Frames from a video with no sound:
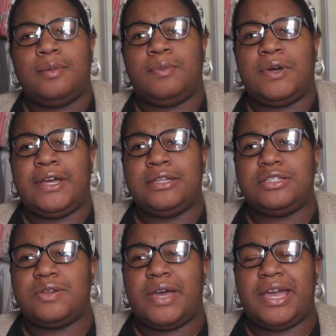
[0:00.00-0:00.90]
But
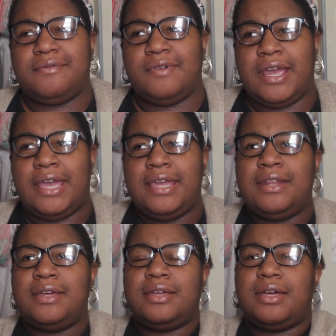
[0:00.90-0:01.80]
so I
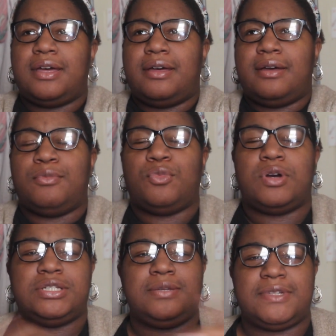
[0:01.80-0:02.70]
read
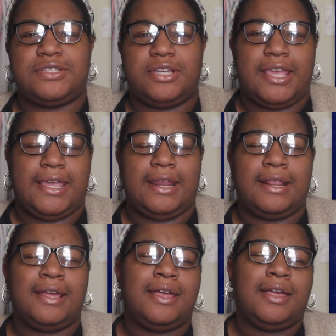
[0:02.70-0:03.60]
Wanting Mr.
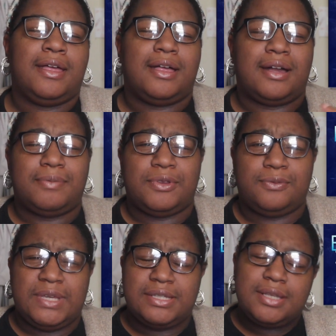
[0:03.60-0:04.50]
Cain a couple of
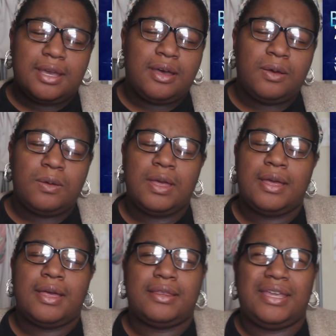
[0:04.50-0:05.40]
weeks ago,
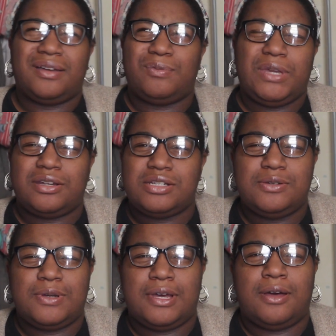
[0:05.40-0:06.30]
like a week or
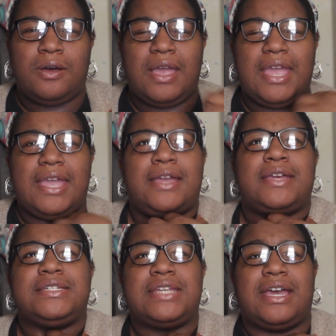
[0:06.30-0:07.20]
two ago,
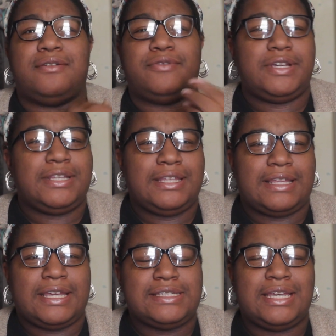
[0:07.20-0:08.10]
and I really
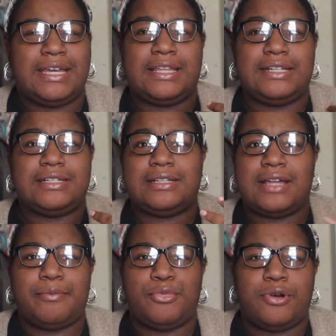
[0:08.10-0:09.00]
liked it. I liked it a
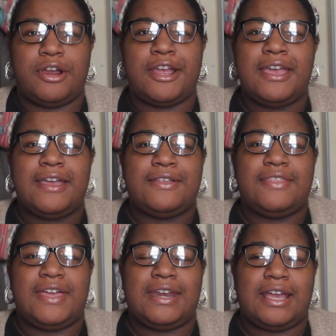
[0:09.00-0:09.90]
lot more
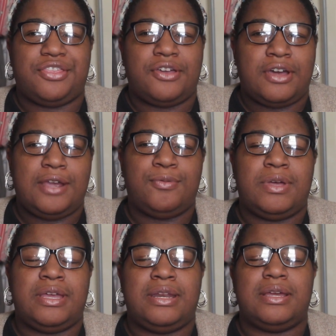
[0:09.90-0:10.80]
than I thought I
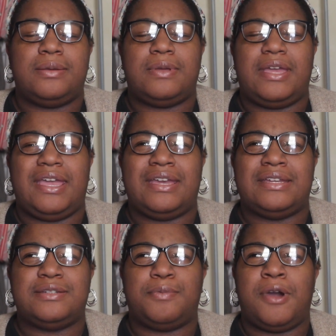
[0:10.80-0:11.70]
would,
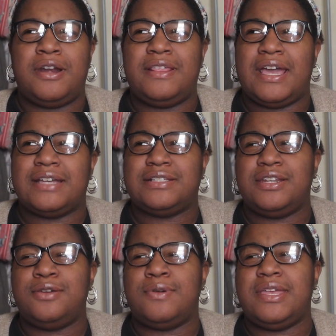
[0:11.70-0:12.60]
and part of that has to
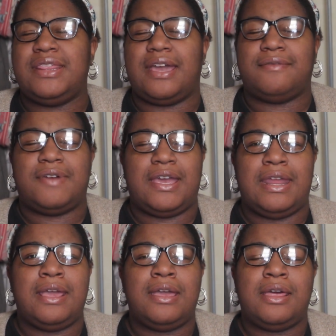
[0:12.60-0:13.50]
do with I read